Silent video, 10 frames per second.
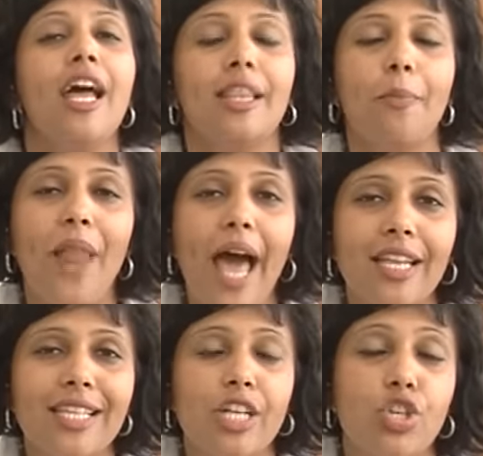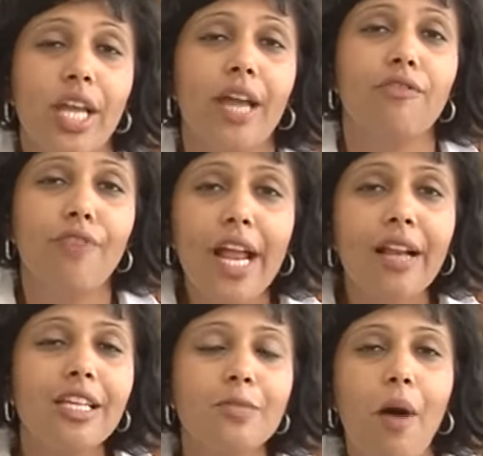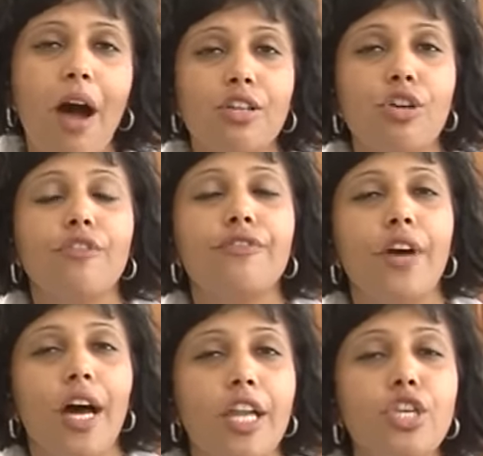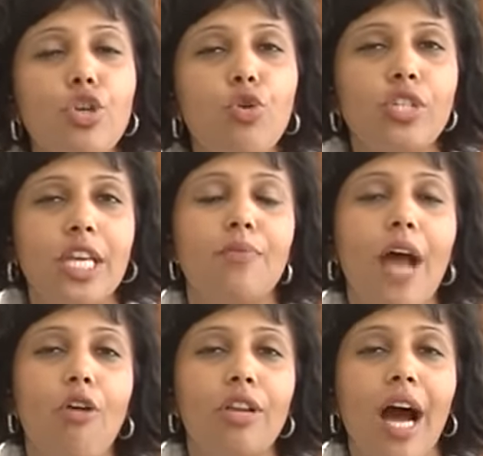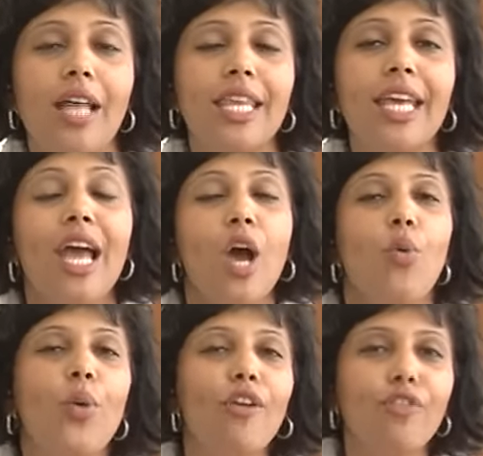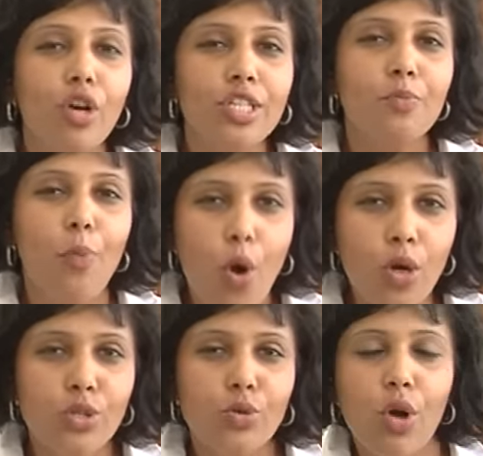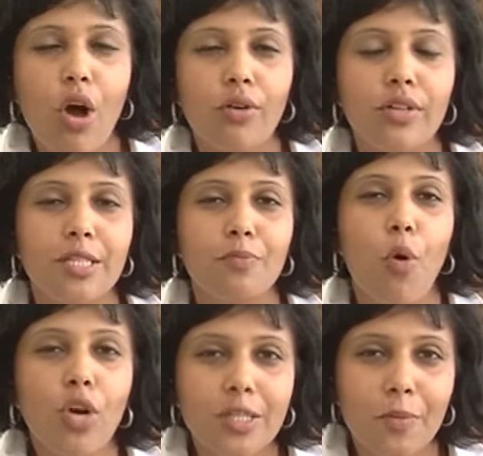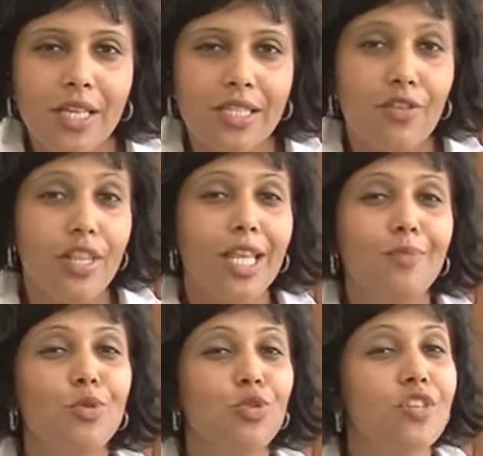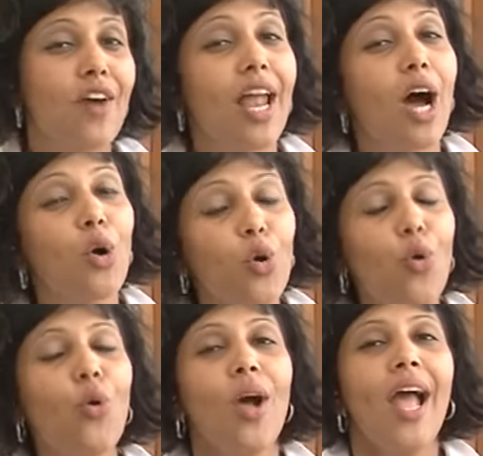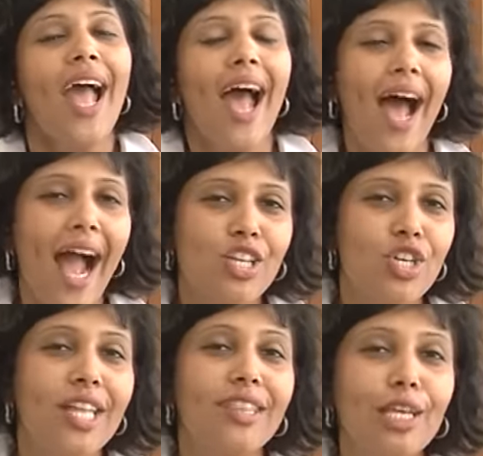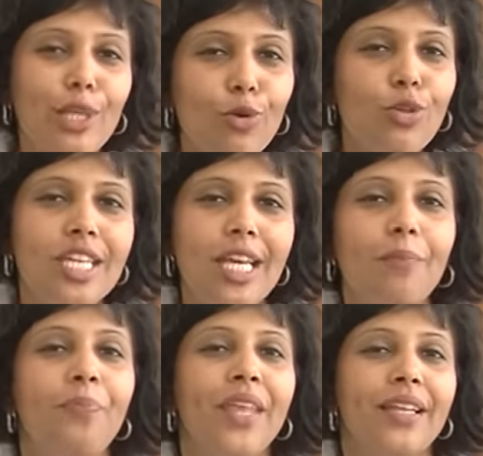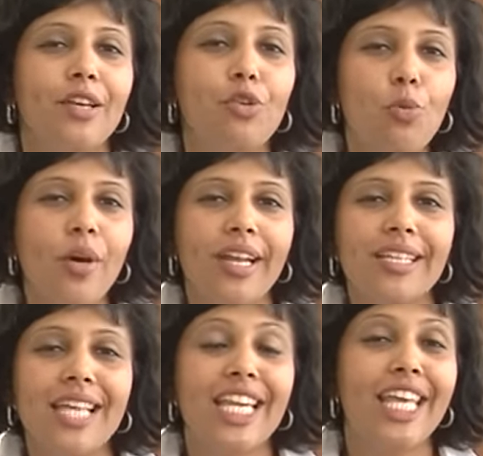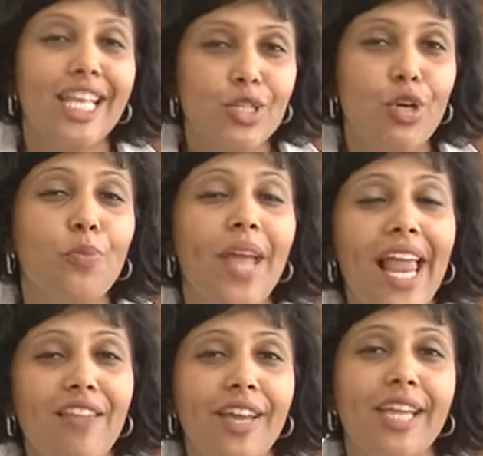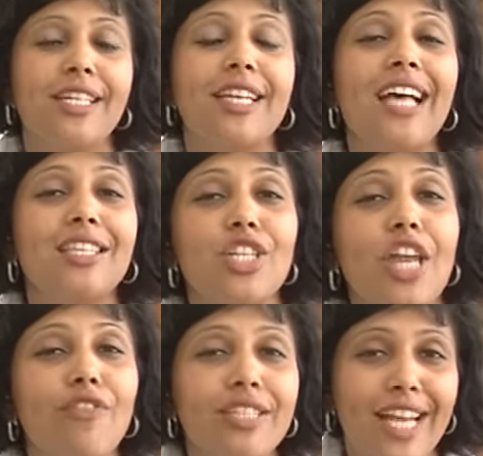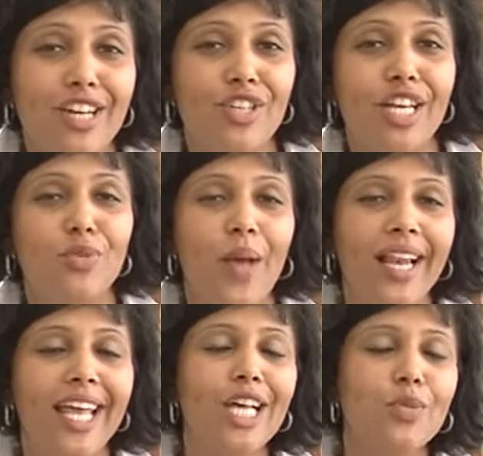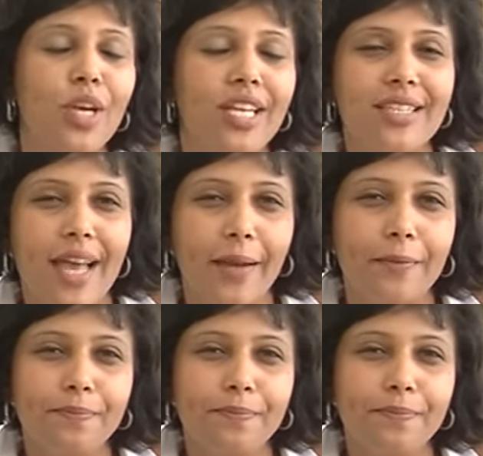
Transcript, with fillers: the plan is actually unveiled as part of new team Rahul Gandhi. We, of course, spoke to Congress spokesperson Randeep Surjewala, who actually in the new team, the rumor is that he's going to be elevated as a general secretary as well. Here's what he said.